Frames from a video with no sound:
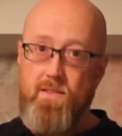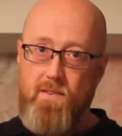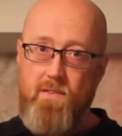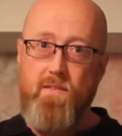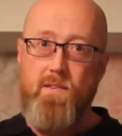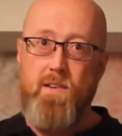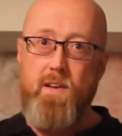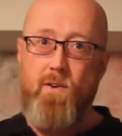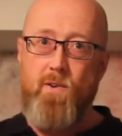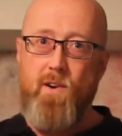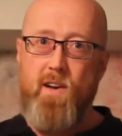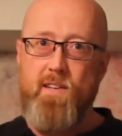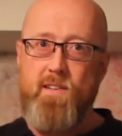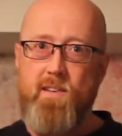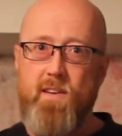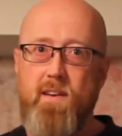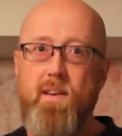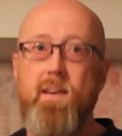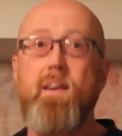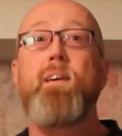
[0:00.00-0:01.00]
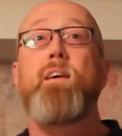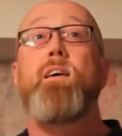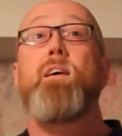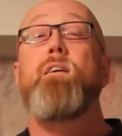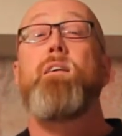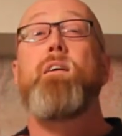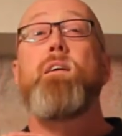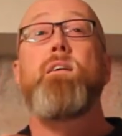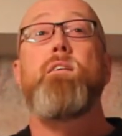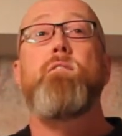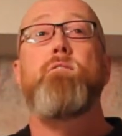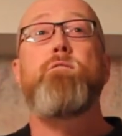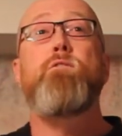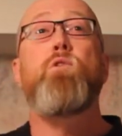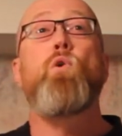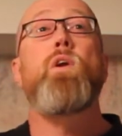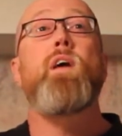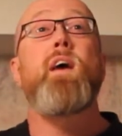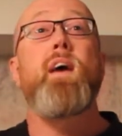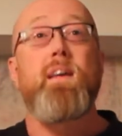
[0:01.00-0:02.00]
Yeah, right.
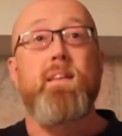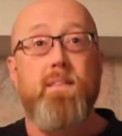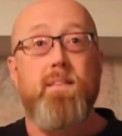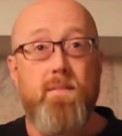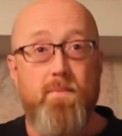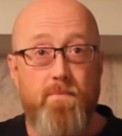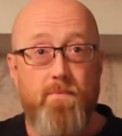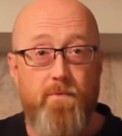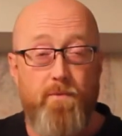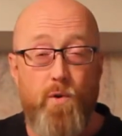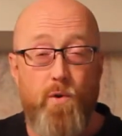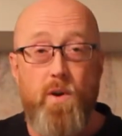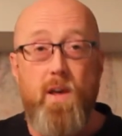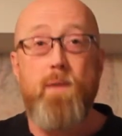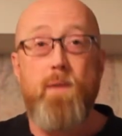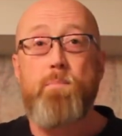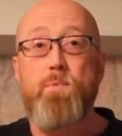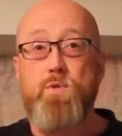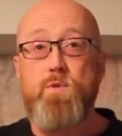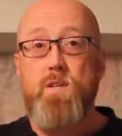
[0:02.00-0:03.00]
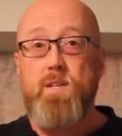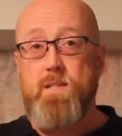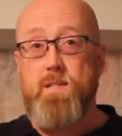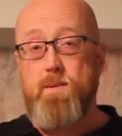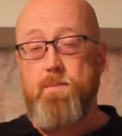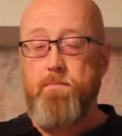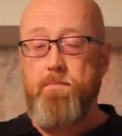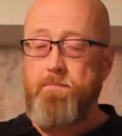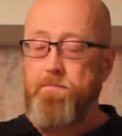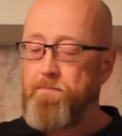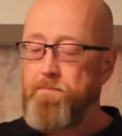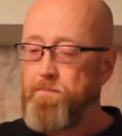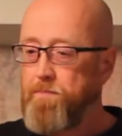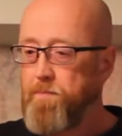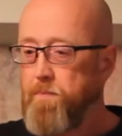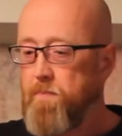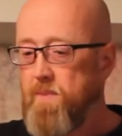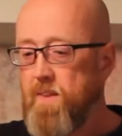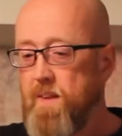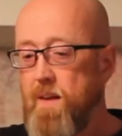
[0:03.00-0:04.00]
48%.
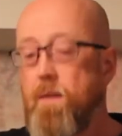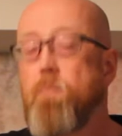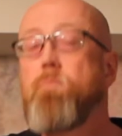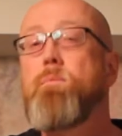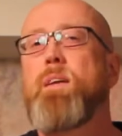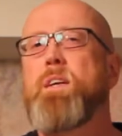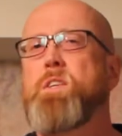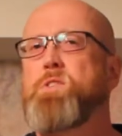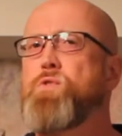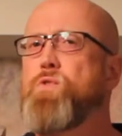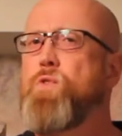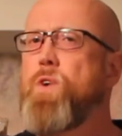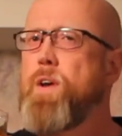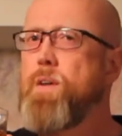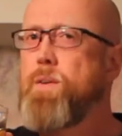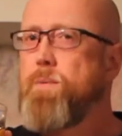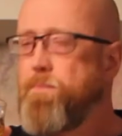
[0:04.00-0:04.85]
Let's try it.